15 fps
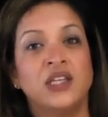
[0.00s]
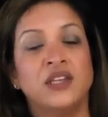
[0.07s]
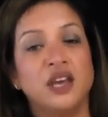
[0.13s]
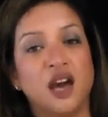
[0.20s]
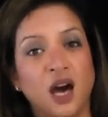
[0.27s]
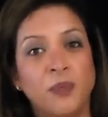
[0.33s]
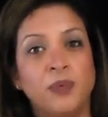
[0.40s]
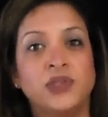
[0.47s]

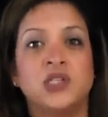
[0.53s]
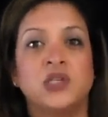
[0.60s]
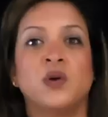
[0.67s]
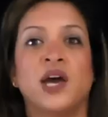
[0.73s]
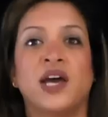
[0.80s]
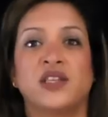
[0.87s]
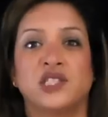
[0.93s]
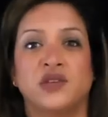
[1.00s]
The upper two
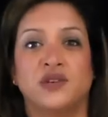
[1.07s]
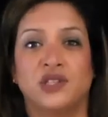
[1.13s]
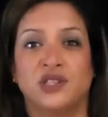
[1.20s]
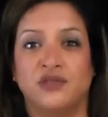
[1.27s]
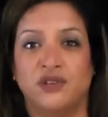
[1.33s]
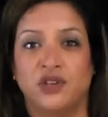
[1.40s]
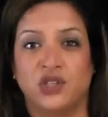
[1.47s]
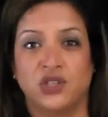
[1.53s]
anterior
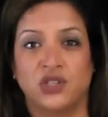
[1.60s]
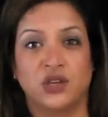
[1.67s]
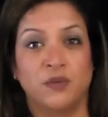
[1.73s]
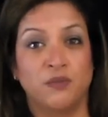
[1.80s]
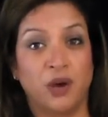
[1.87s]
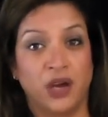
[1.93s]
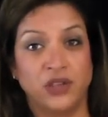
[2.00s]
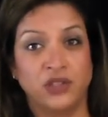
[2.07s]
divisions
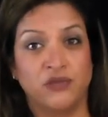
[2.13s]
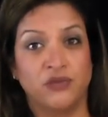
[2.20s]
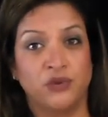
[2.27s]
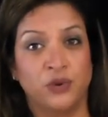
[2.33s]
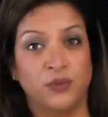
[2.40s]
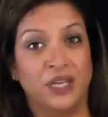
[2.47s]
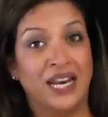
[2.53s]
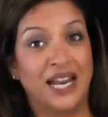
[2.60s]
combine to
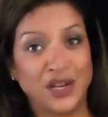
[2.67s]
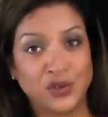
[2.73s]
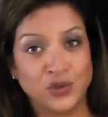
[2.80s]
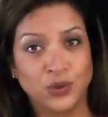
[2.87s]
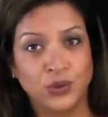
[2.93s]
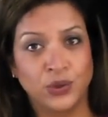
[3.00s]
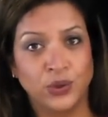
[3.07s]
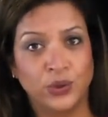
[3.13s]
form the
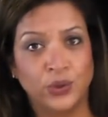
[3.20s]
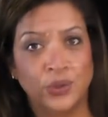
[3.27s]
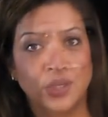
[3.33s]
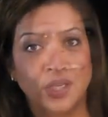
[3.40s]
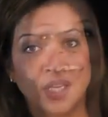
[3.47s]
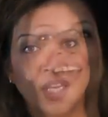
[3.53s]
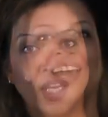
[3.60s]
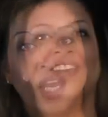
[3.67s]
lateral
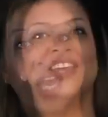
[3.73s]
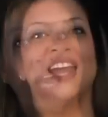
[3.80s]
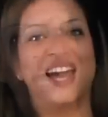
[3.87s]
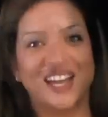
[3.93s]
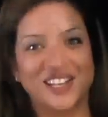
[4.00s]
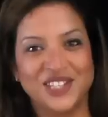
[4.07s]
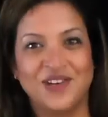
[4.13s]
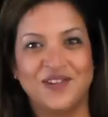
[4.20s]
cord, and the
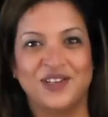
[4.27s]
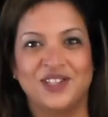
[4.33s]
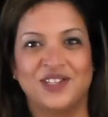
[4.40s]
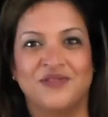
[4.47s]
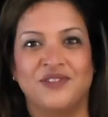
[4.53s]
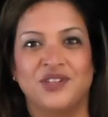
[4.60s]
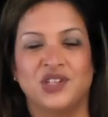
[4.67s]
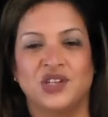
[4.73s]
anterior
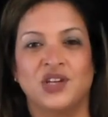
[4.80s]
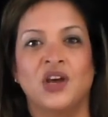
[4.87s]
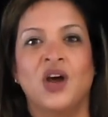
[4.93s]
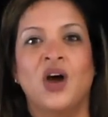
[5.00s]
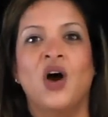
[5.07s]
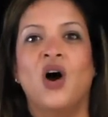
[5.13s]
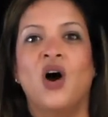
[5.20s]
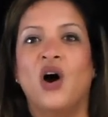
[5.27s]
division
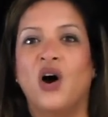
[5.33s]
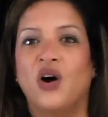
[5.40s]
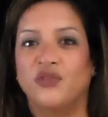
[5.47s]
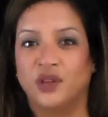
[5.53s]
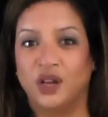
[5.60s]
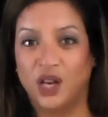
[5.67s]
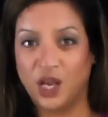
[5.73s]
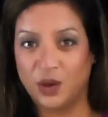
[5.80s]
of
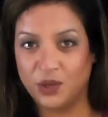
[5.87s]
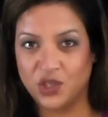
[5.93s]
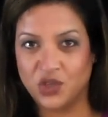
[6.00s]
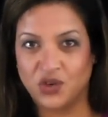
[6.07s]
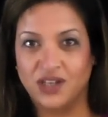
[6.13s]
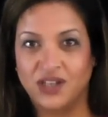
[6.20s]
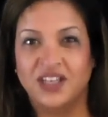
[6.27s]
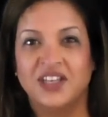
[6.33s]
the lower
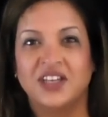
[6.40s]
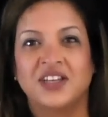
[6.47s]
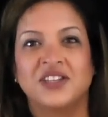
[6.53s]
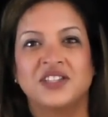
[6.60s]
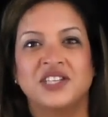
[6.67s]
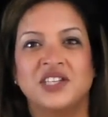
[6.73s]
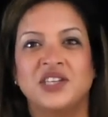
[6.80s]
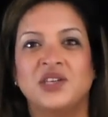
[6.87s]
trunk
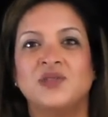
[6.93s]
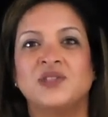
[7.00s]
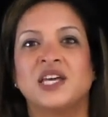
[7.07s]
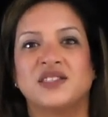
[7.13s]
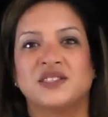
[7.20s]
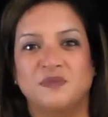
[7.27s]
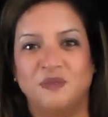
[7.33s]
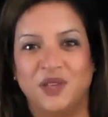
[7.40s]
continues
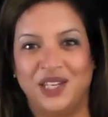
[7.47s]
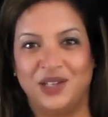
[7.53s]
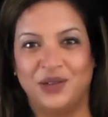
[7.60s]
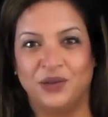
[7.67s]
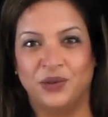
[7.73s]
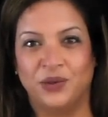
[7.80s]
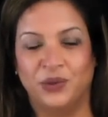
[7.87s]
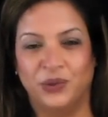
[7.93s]
as the
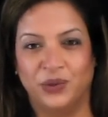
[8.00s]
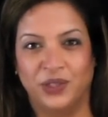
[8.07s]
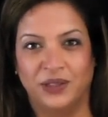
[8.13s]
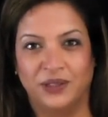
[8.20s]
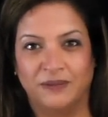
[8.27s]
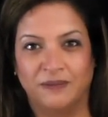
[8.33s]
medial cord.